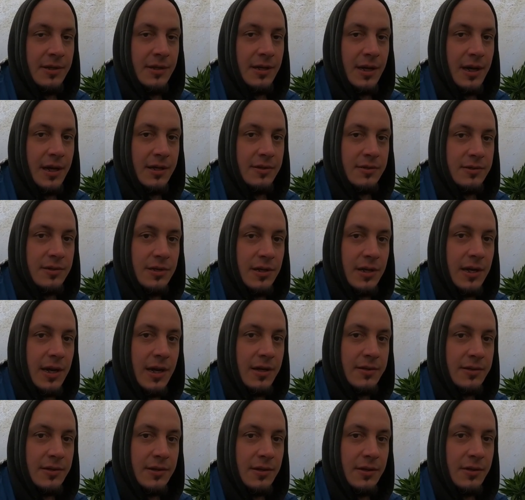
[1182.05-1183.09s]
and you
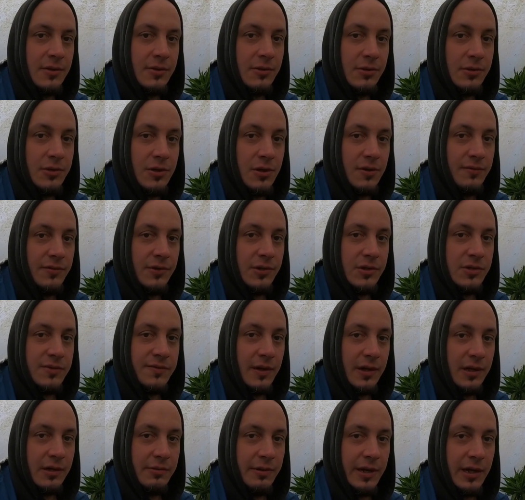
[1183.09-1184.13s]
get good coverage
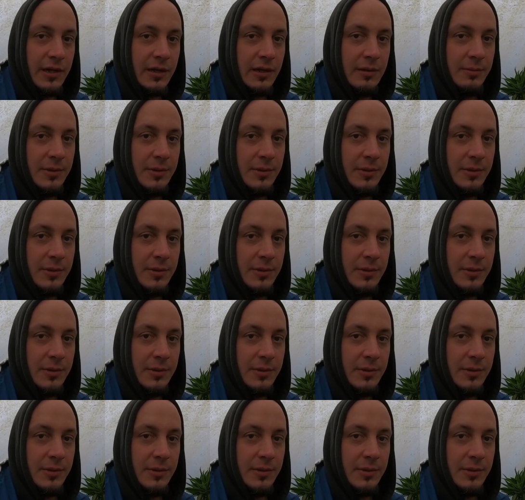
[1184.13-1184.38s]
very quickly